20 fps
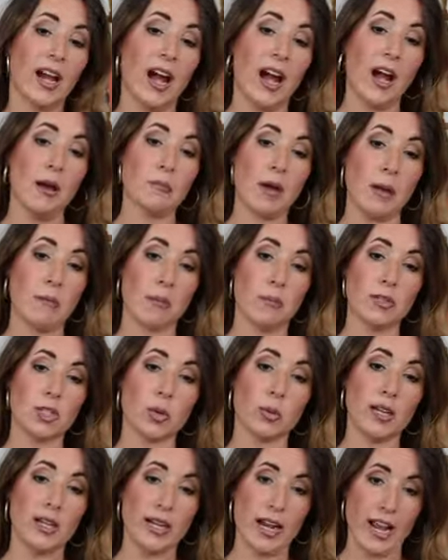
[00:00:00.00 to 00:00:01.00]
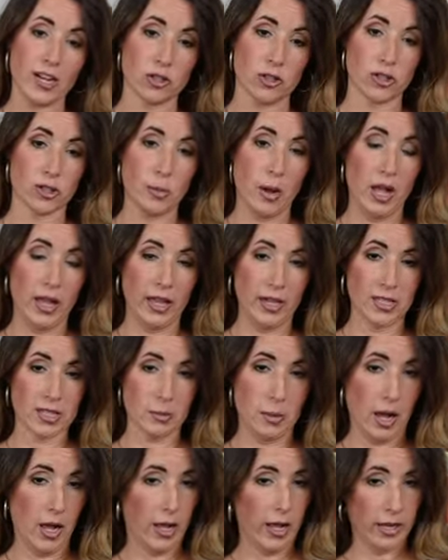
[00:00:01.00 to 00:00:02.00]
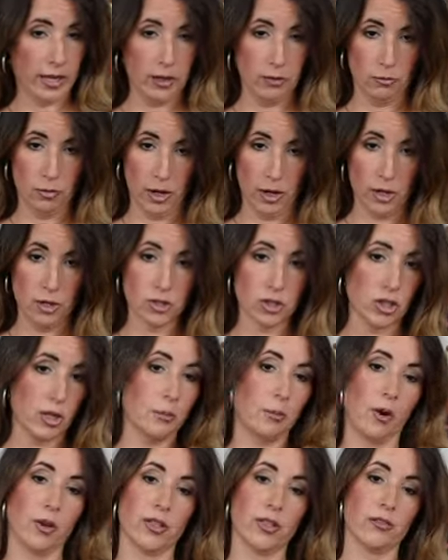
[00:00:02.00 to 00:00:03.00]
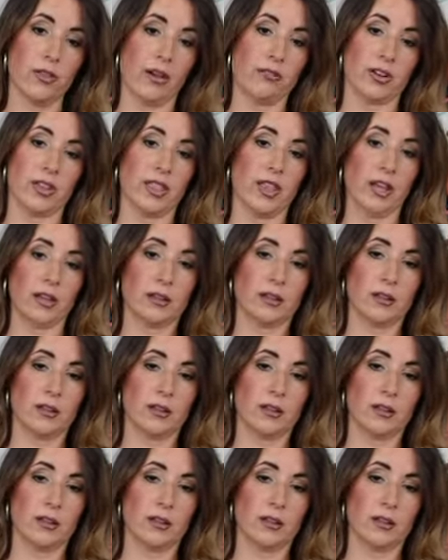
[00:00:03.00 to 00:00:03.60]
um, I'm between an extra small and a small. I can wear usually both of everything,